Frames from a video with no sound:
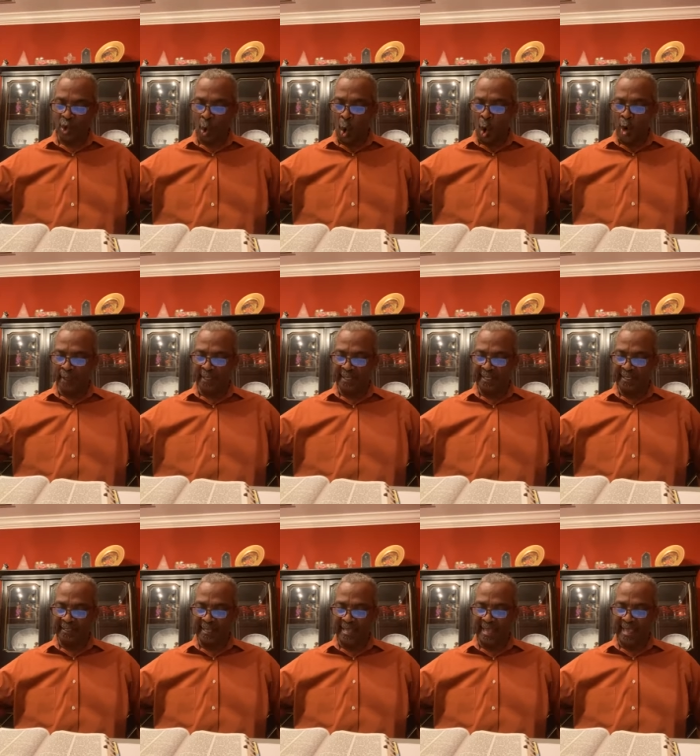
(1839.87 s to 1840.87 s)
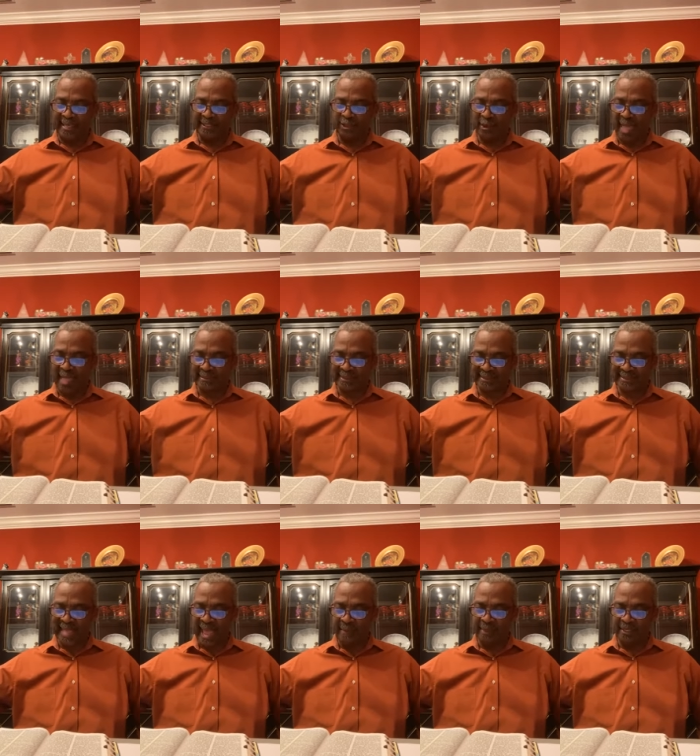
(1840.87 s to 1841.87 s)
to order it and to
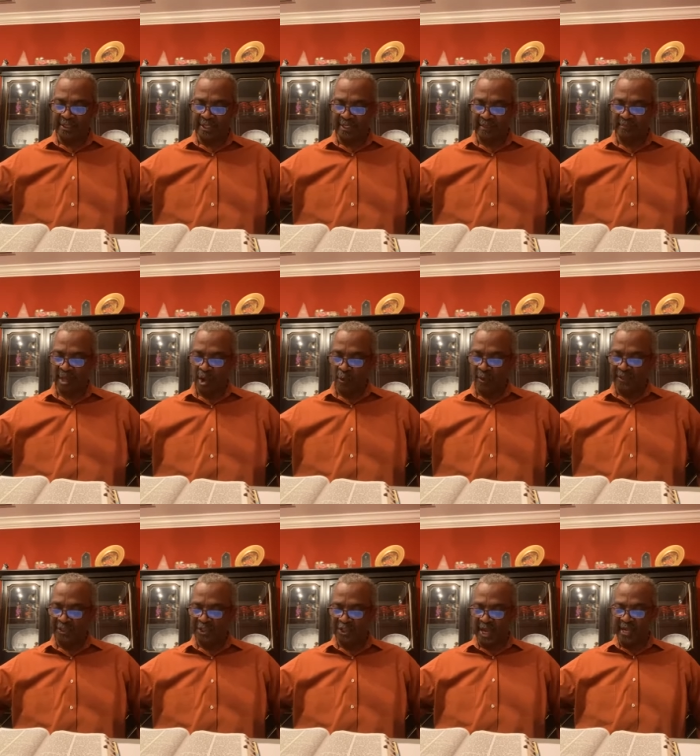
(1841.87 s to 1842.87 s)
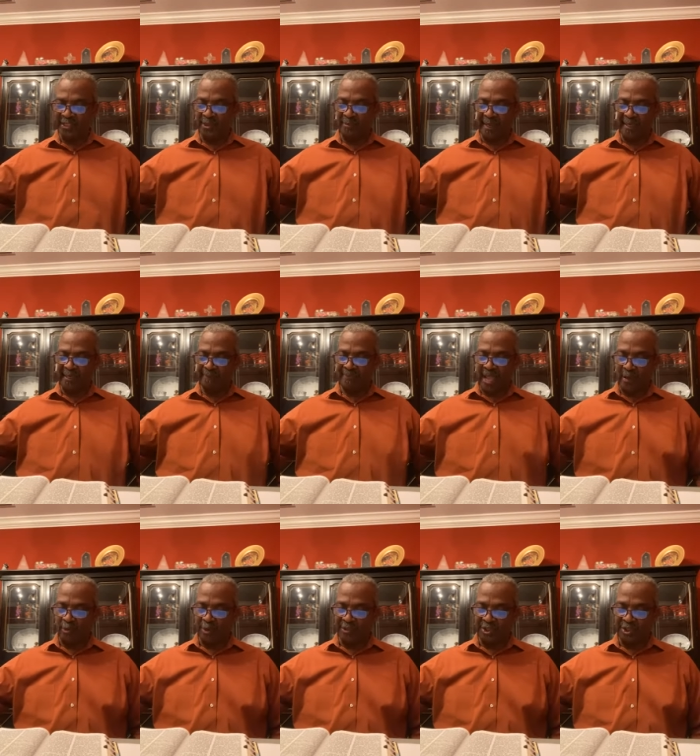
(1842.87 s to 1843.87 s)
establish it with judgment
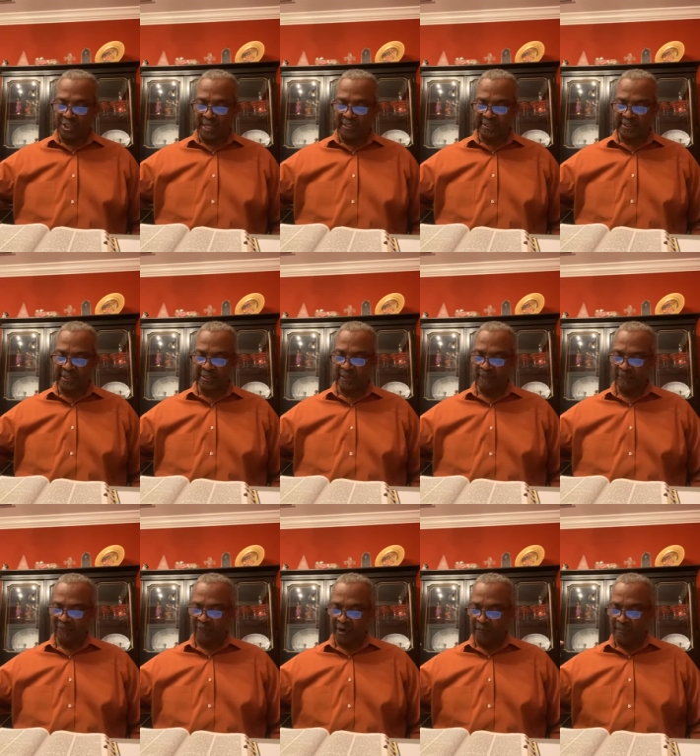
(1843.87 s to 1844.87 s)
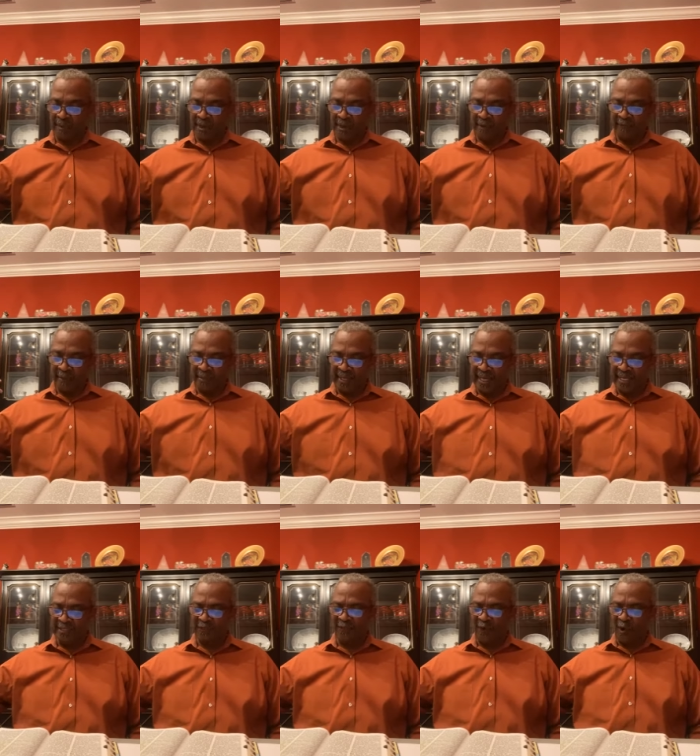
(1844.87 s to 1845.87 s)
and with justice from, from
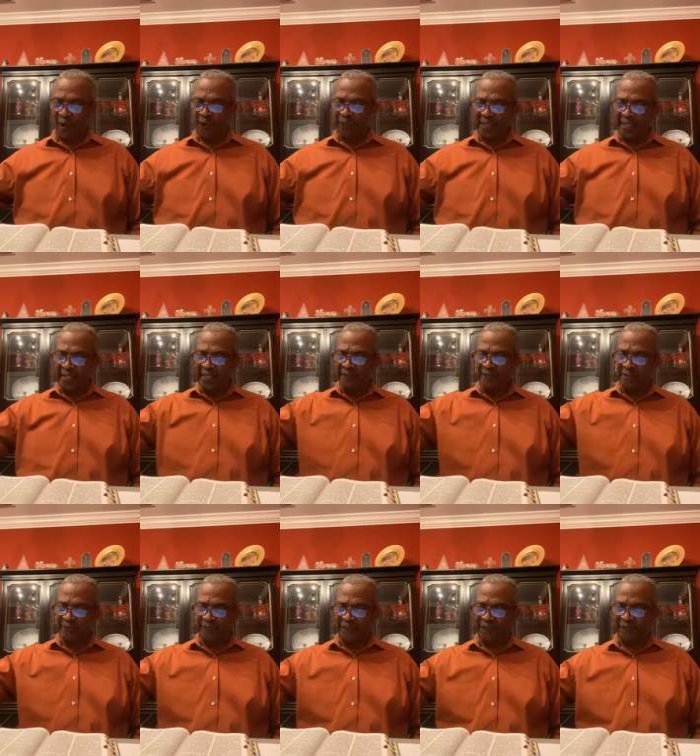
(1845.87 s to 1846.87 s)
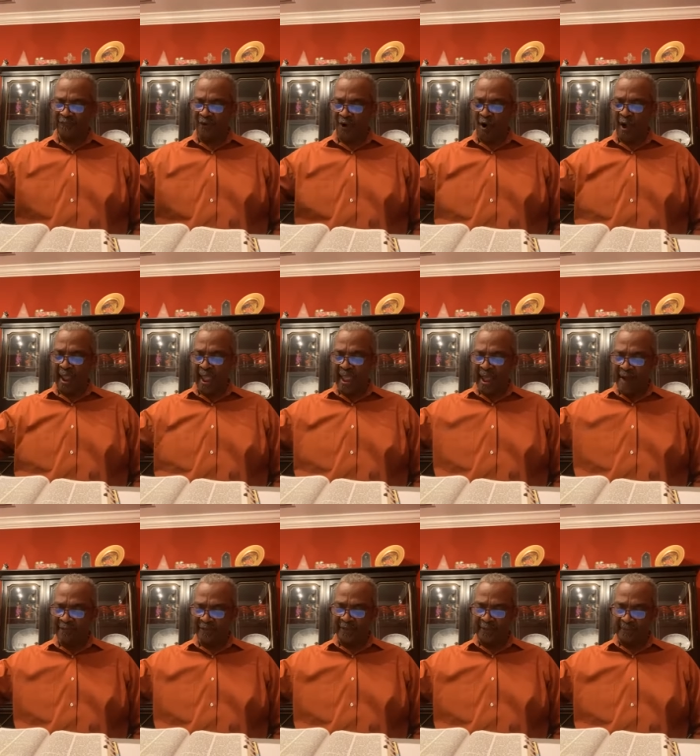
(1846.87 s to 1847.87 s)
henceforth, even
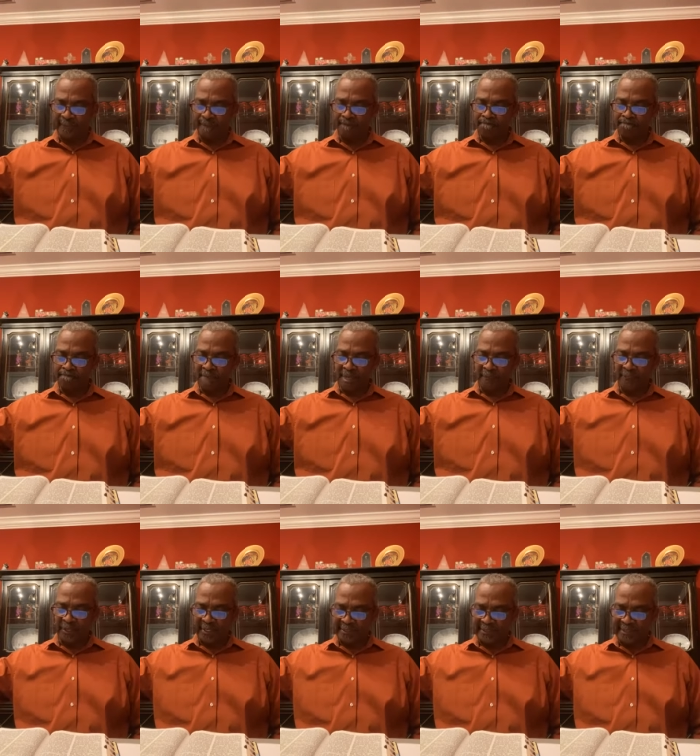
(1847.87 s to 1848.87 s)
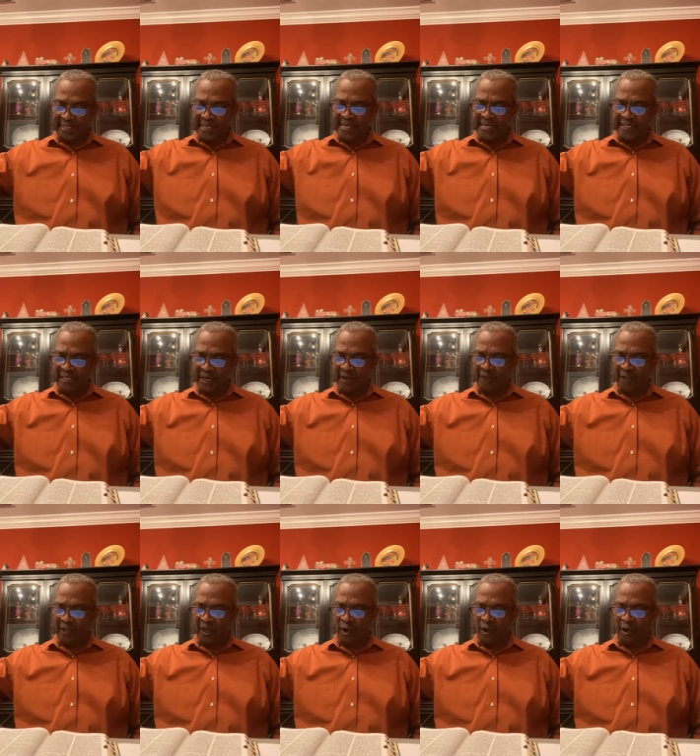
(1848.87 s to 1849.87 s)
forever. The zeal
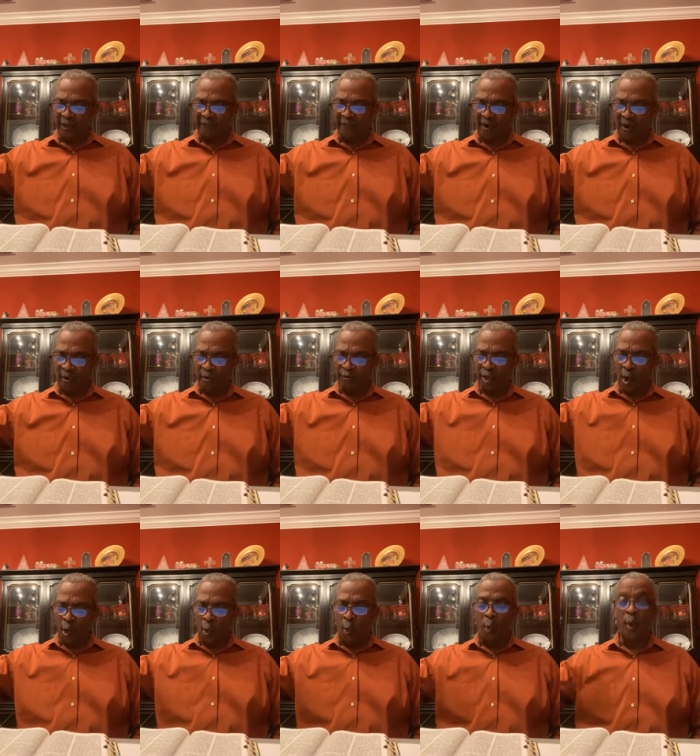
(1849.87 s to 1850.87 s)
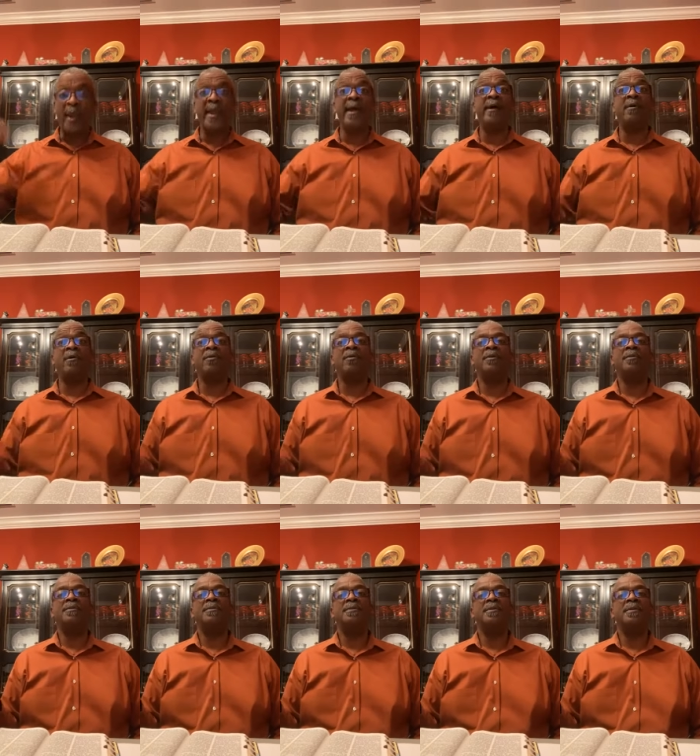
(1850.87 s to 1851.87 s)
of the Lord of hosts
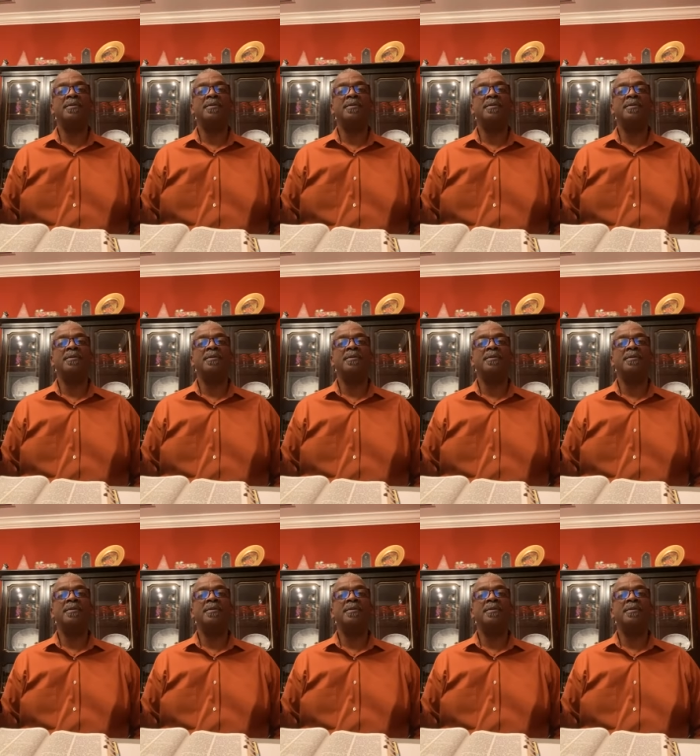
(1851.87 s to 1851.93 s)
will